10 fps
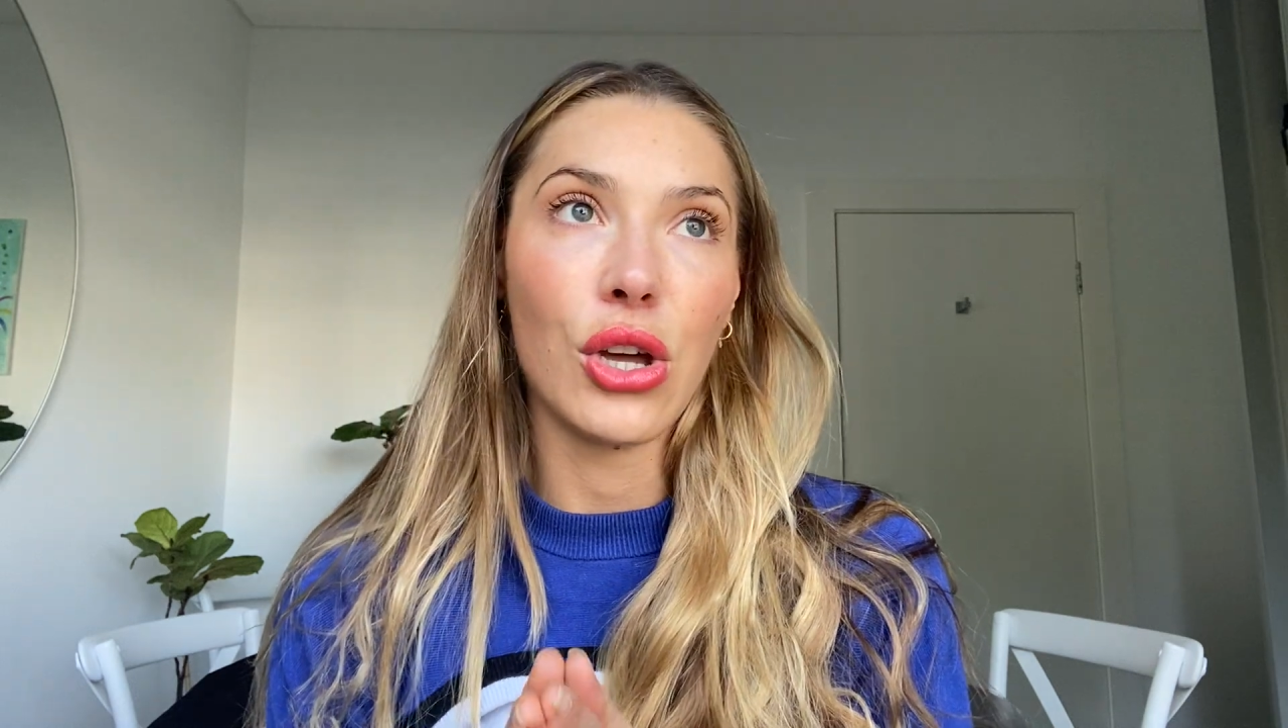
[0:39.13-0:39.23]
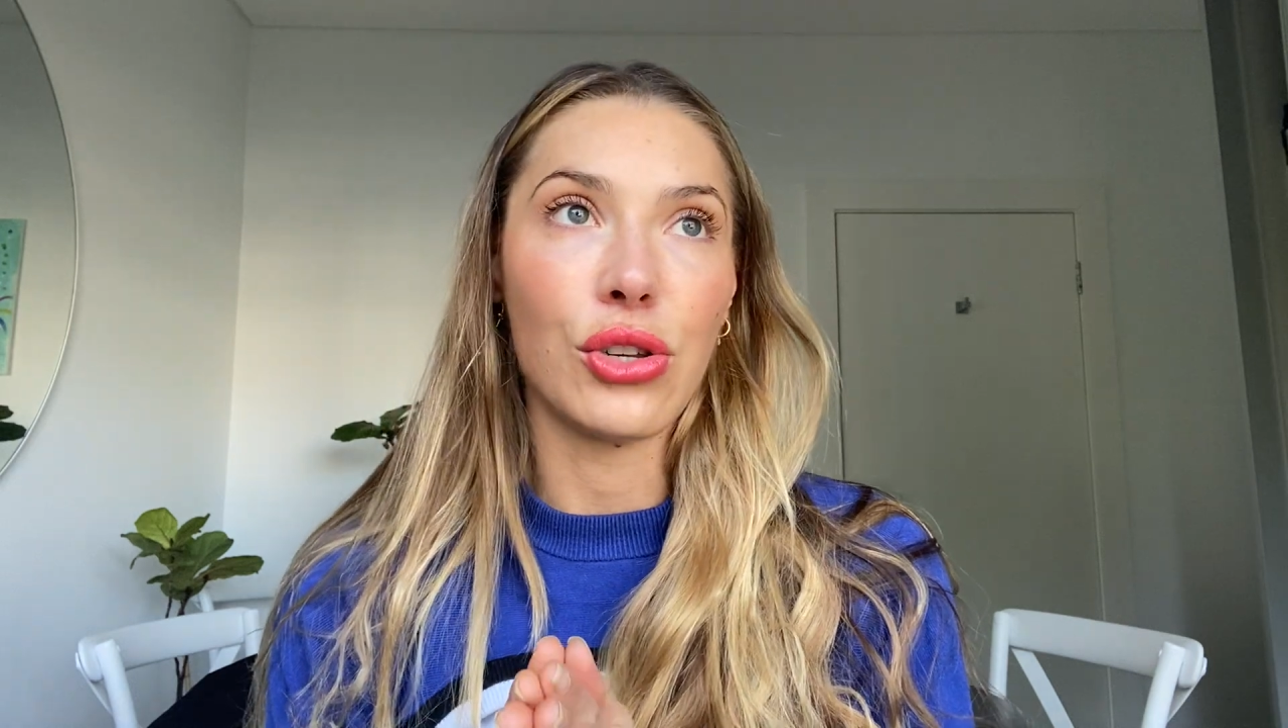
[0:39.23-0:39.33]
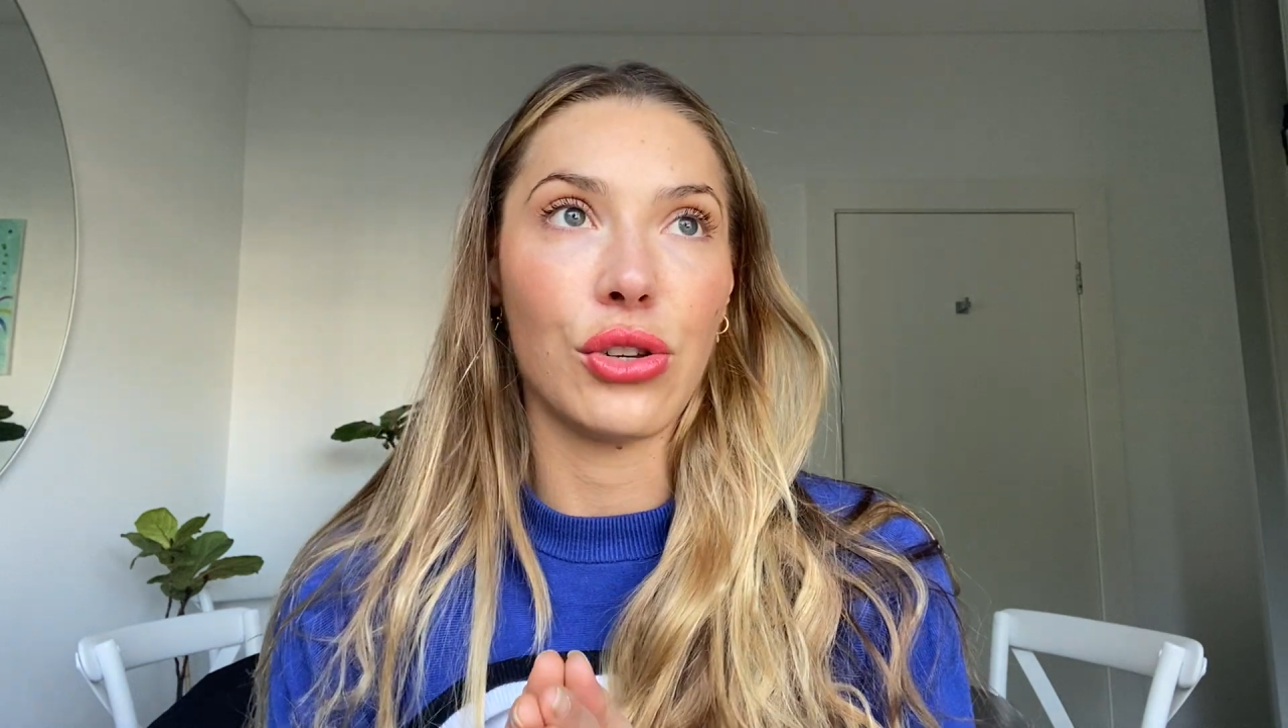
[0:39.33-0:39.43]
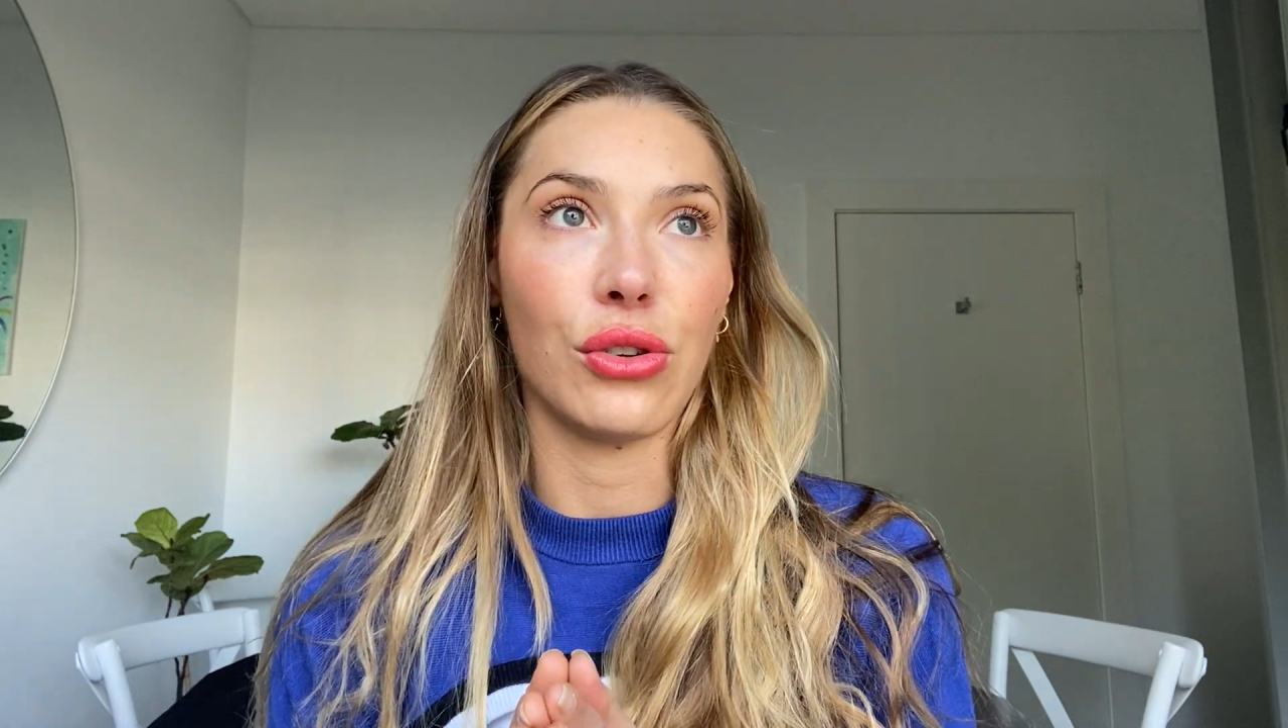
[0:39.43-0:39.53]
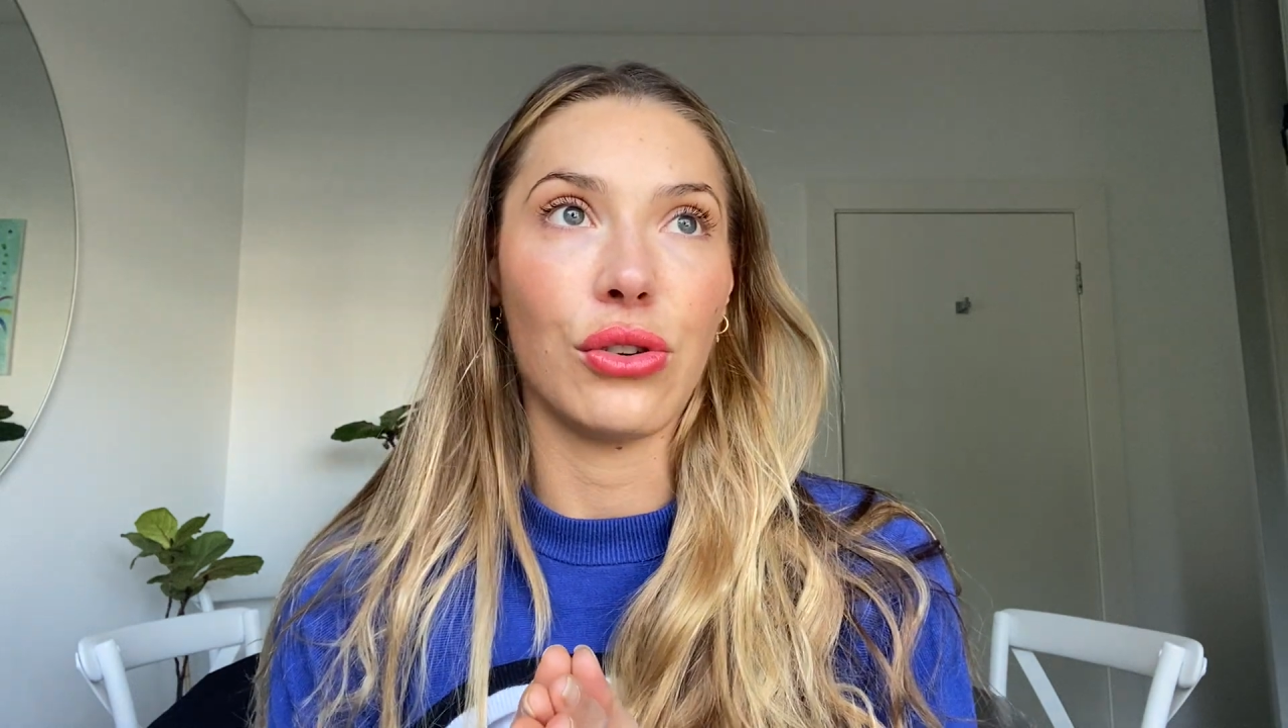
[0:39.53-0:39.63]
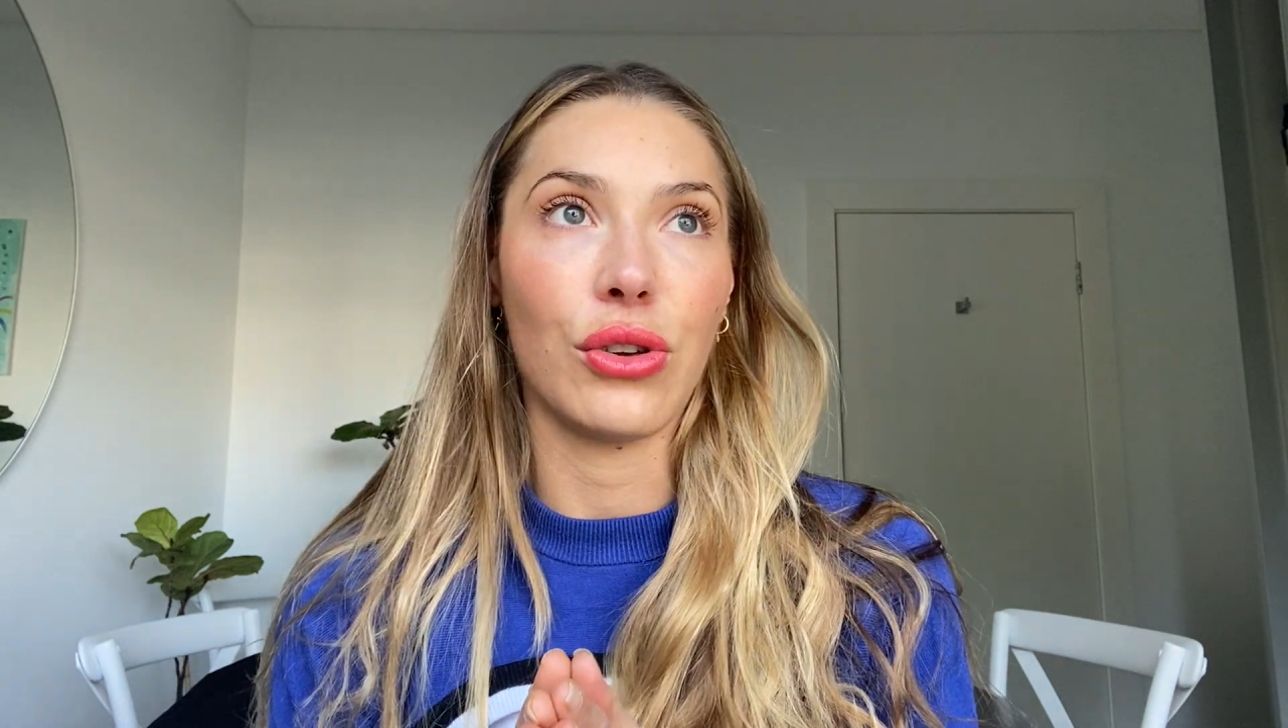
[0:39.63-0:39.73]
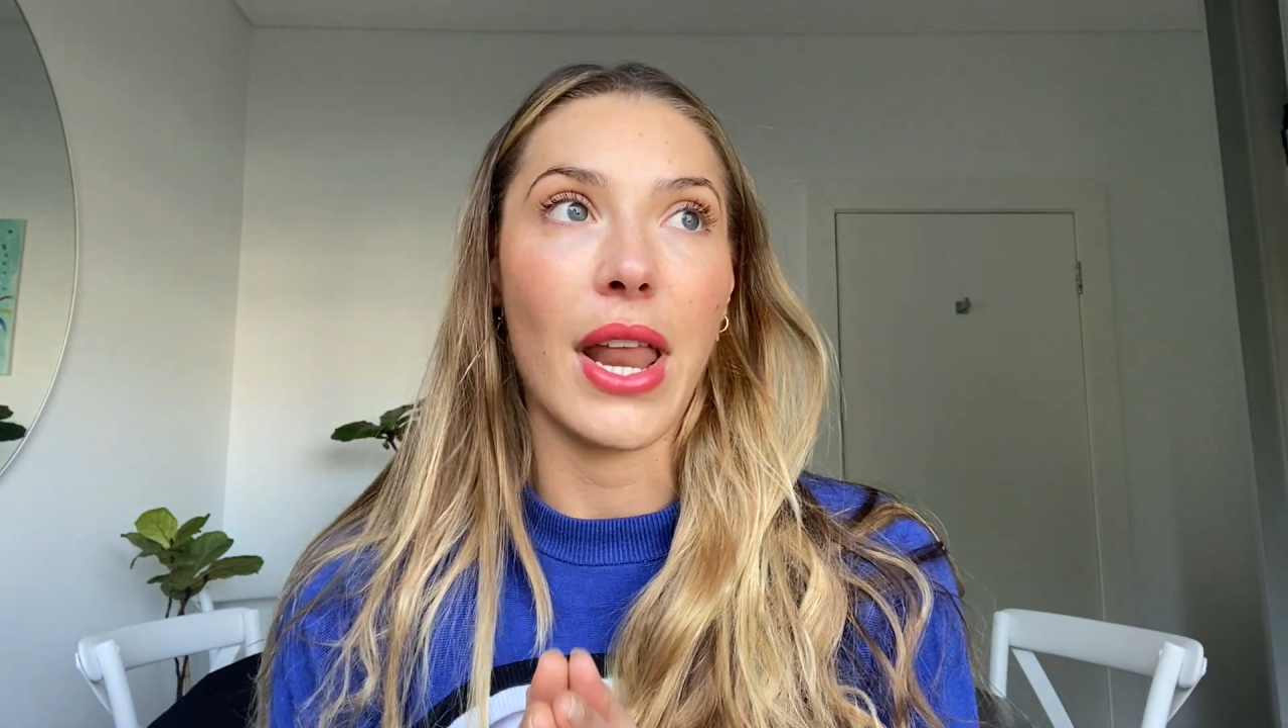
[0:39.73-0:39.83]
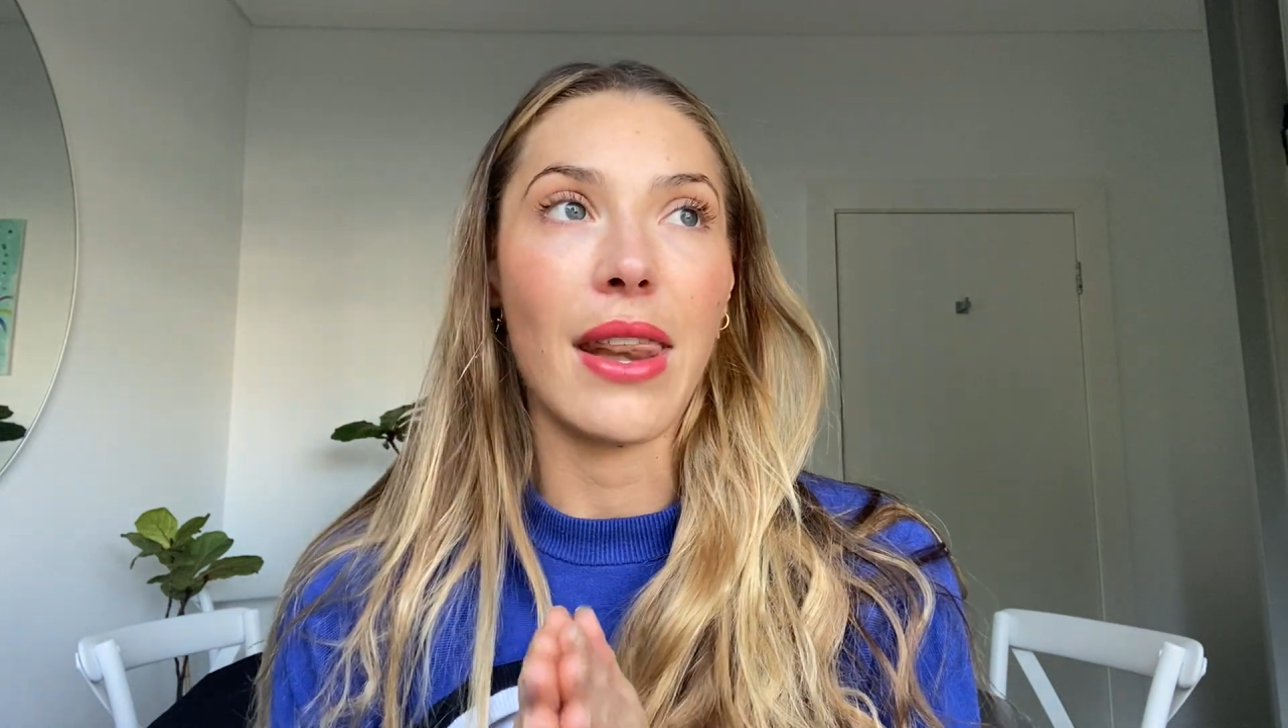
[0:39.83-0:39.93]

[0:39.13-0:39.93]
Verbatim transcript: to